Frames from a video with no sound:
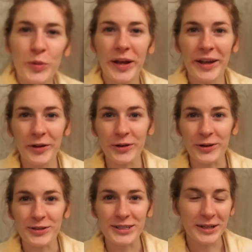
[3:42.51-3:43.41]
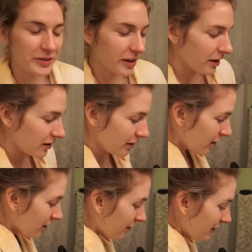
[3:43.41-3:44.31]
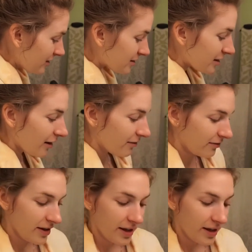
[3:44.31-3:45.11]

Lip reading: pale girls out there, this stuff